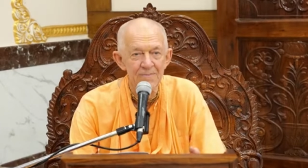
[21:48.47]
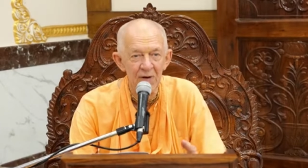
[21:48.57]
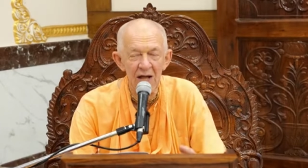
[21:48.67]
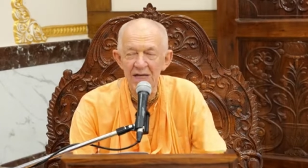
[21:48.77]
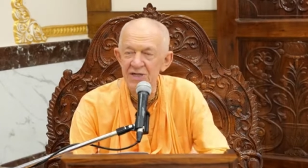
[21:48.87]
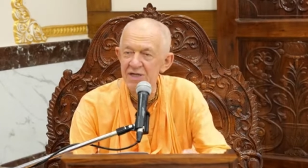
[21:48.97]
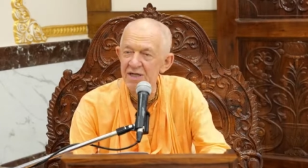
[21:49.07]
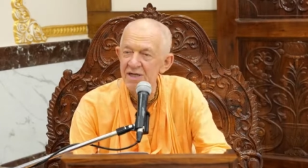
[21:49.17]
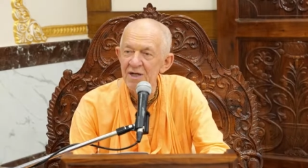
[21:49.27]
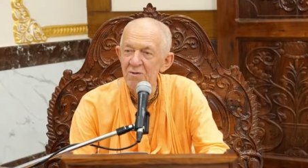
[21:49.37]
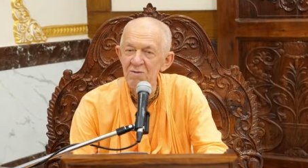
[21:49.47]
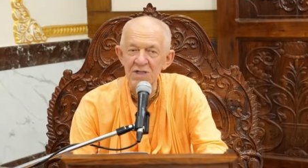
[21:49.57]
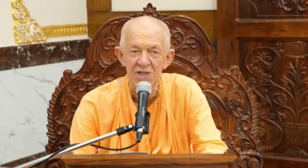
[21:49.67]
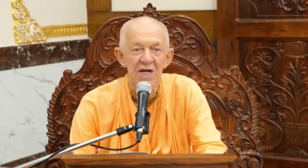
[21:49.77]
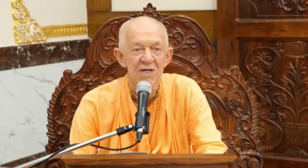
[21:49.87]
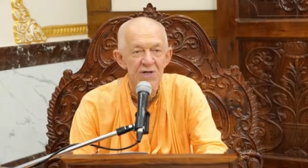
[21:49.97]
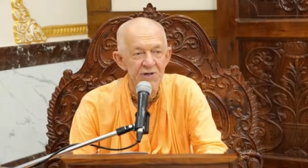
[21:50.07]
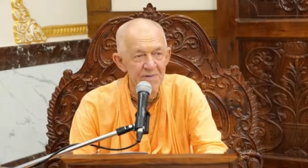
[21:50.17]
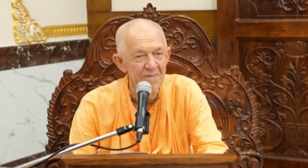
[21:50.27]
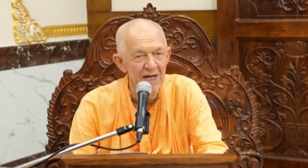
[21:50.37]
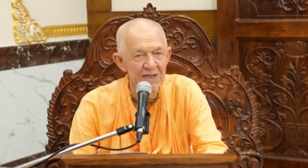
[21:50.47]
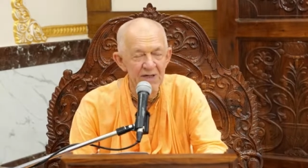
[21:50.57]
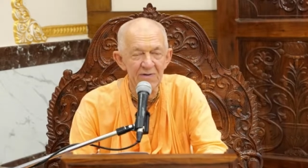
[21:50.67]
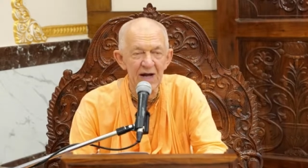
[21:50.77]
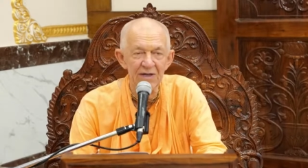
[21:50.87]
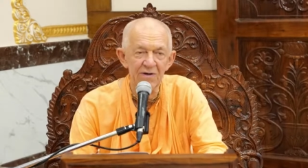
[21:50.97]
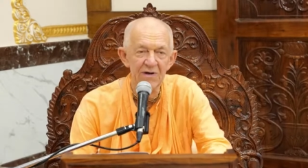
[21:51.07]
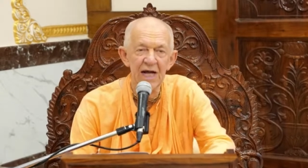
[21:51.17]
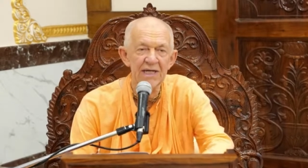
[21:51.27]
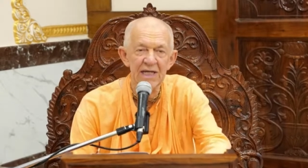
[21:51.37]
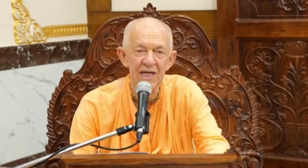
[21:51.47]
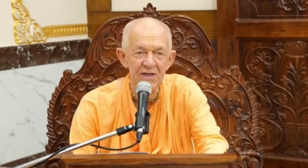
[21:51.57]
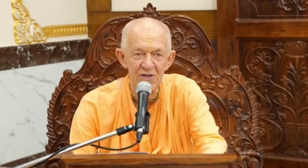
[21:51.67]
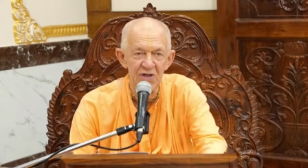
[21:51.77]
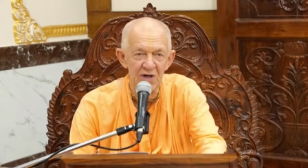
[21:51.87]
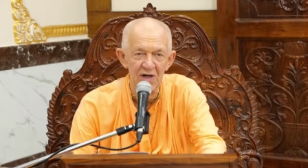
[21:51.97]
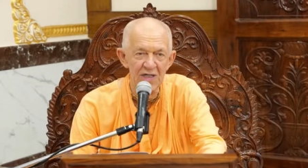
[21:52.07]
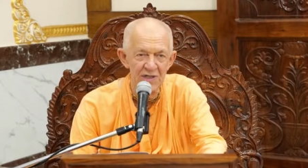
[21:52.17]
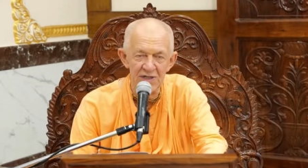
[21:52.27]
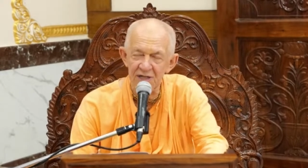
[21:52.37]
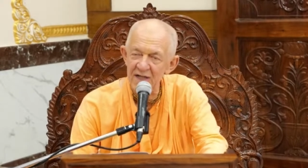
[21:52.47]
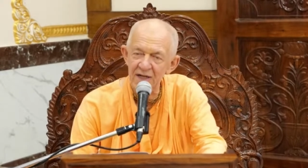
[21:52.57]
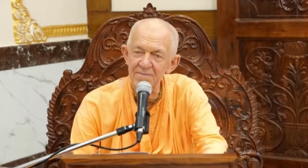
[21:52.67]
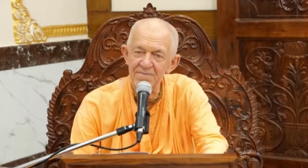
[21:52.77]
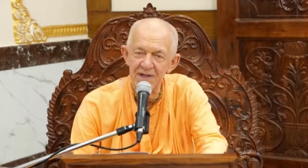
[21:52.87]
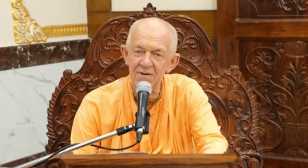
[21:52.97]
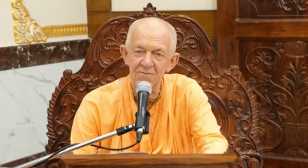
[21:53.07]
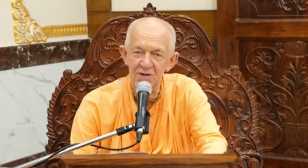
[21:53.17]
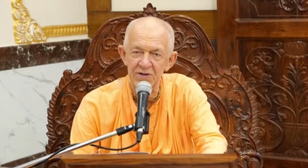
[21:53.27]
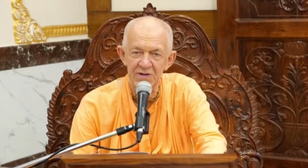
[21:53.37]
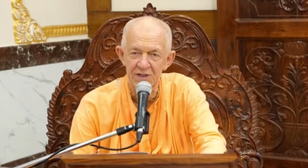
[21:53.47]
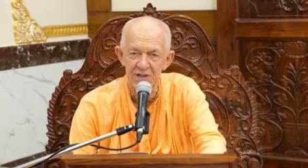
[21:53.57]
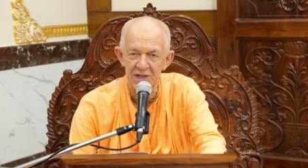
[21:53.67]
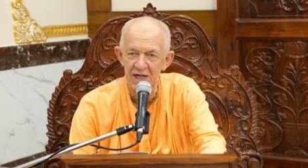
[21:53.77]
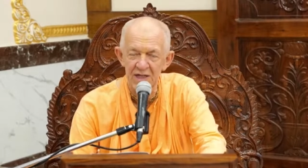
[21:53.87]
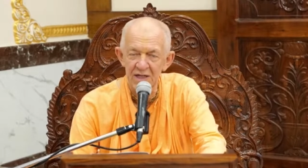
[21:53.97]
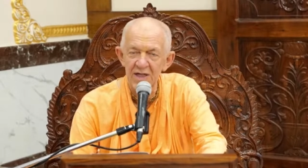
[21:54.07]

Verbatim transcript: the pleasure which Srimati Radharani enjoys in being with Krishna.